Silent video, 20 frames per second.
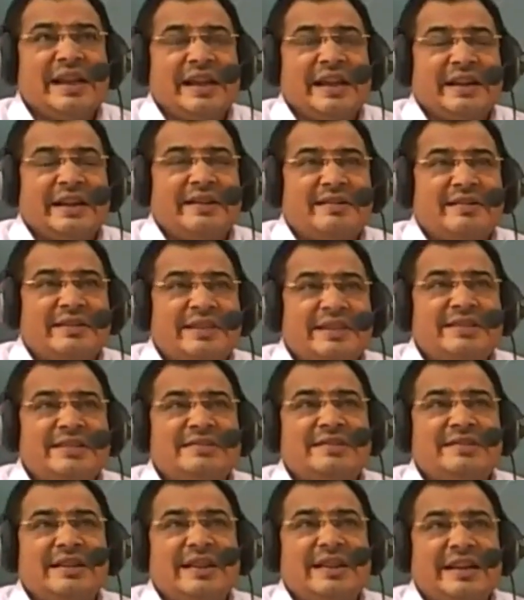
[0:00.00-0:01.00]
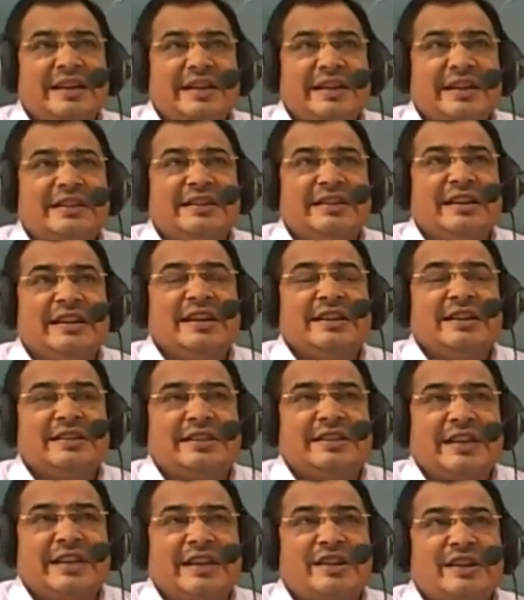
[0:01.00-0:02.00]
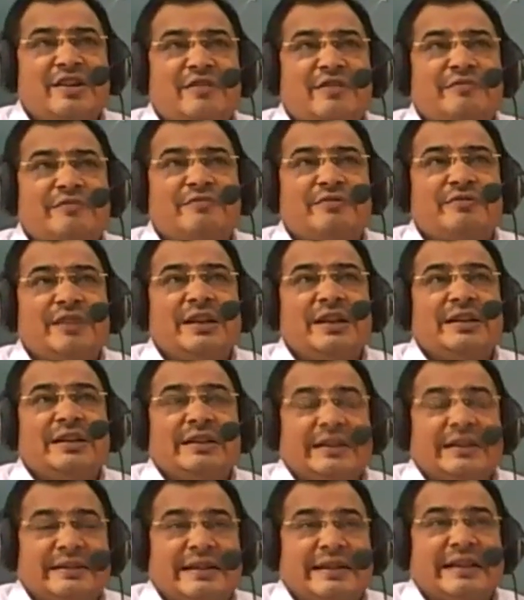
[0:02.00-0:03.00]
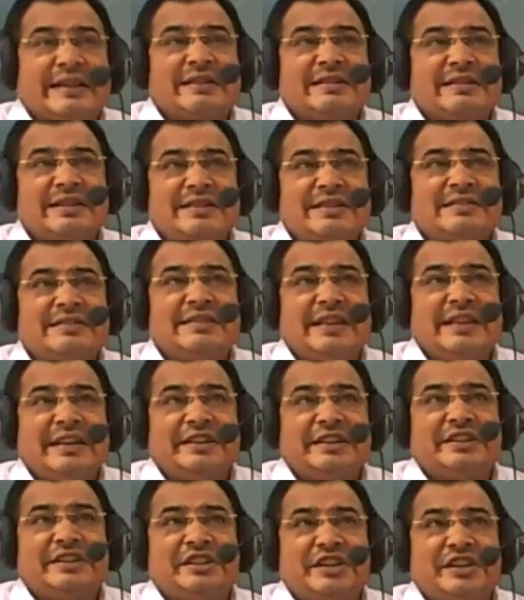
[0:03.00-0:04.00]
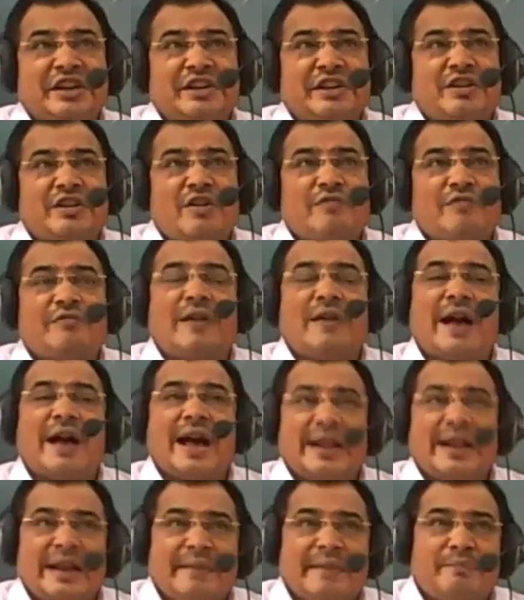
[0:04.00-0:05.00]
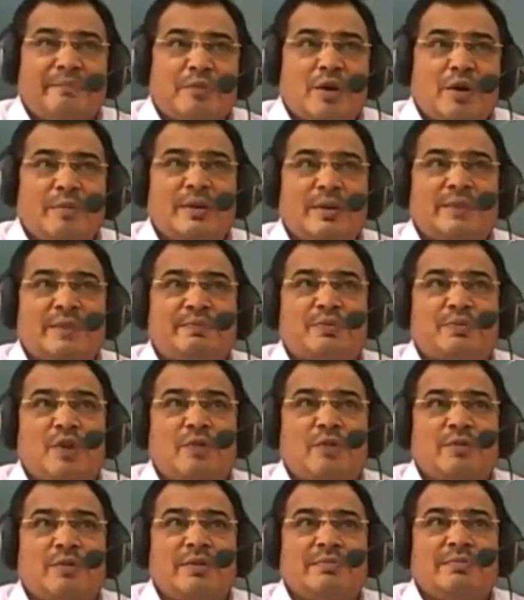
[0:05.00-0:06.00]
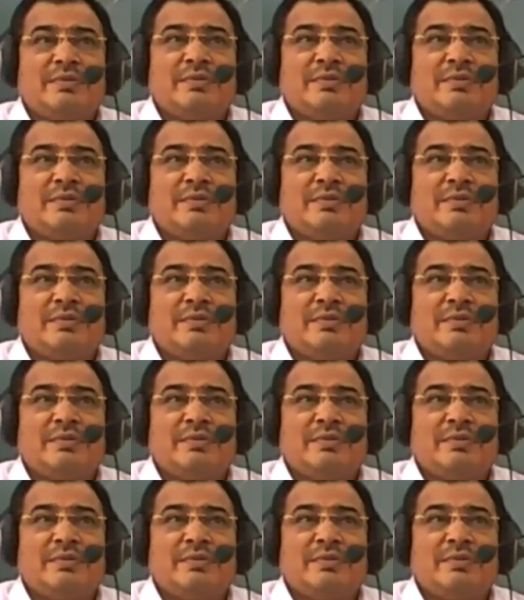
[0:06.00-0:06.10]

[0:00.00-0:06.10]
increase in share of decrease in share of unemployment problem,